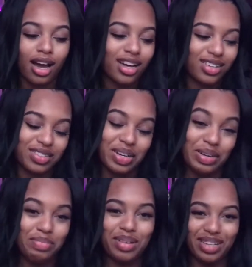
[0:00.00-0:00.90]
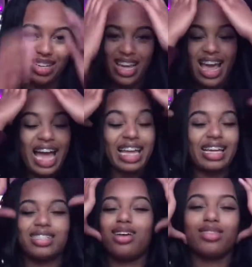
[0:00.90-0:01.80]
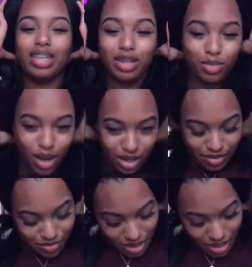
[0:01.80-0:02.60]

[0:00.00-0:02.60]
I don't know, but I guess I'll think about it.